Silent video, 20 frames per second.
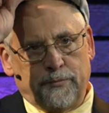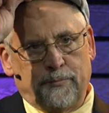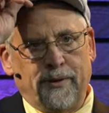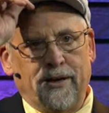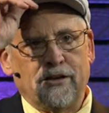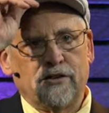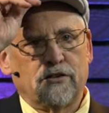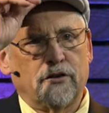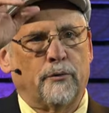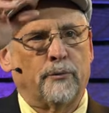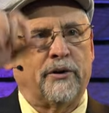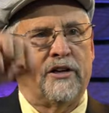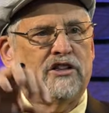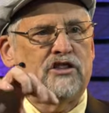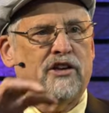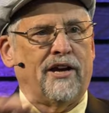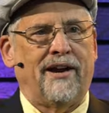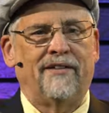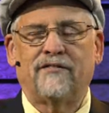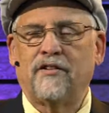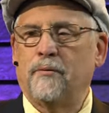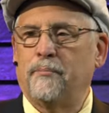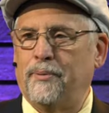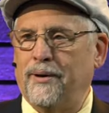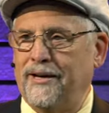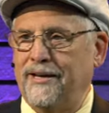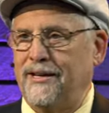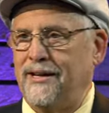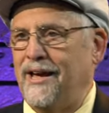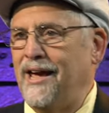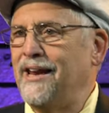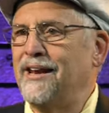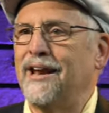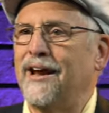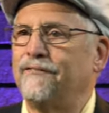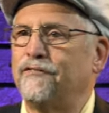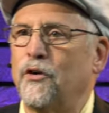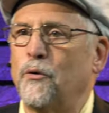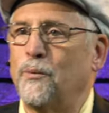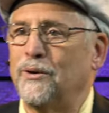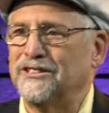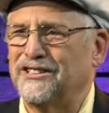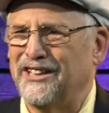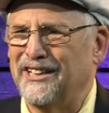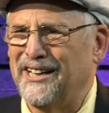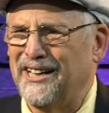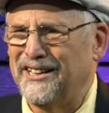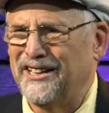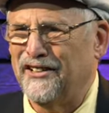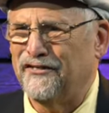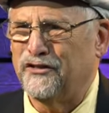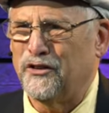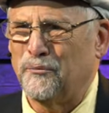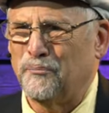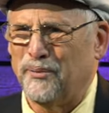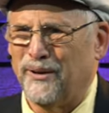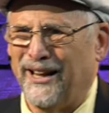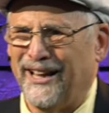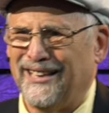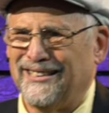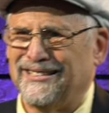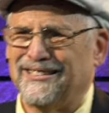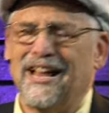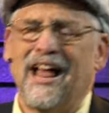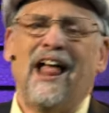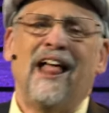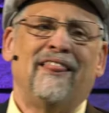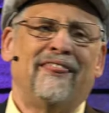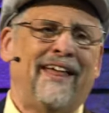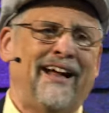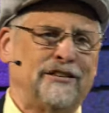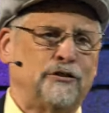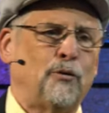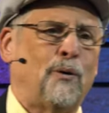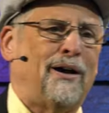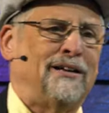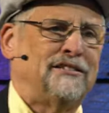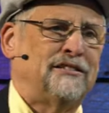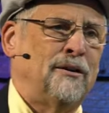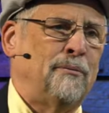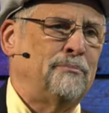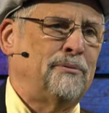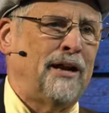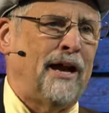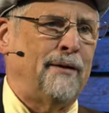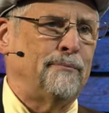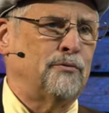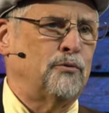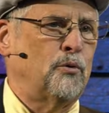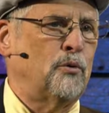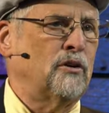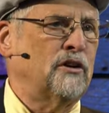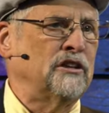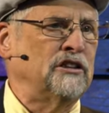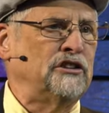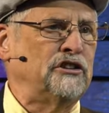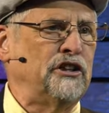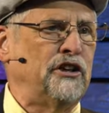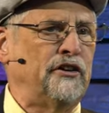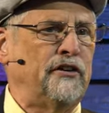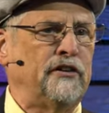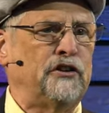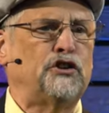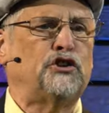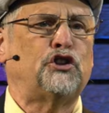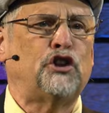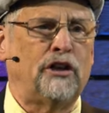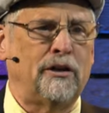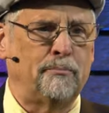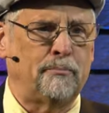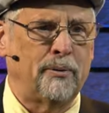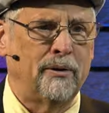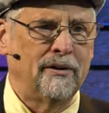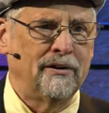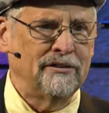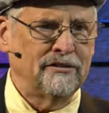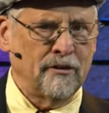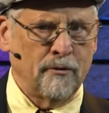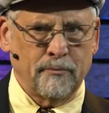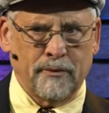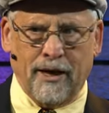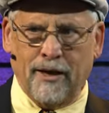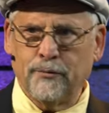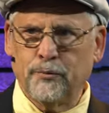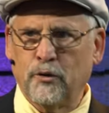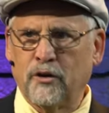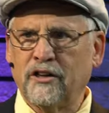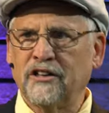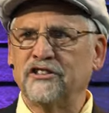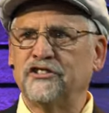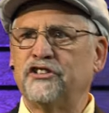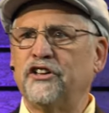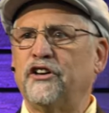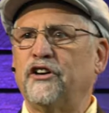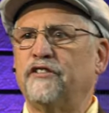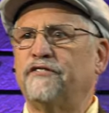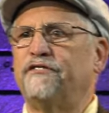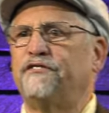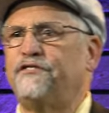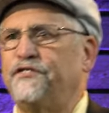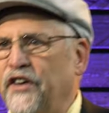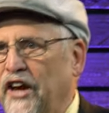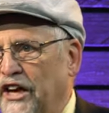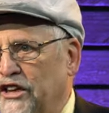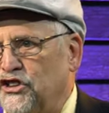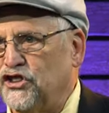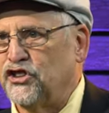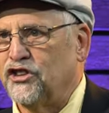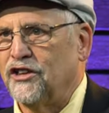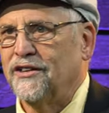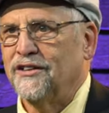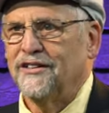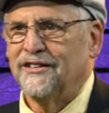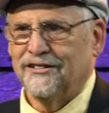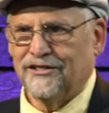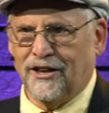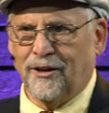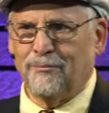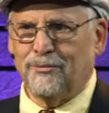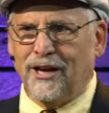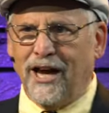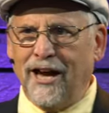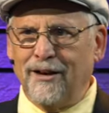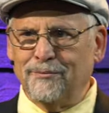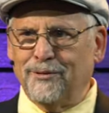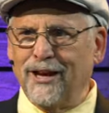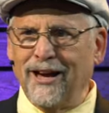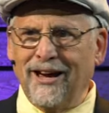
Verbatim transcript: been to reach everybody, and everyone's in a different place. That's why sometimes we're considered sheep, sometimes we're considered fish, Sometimes,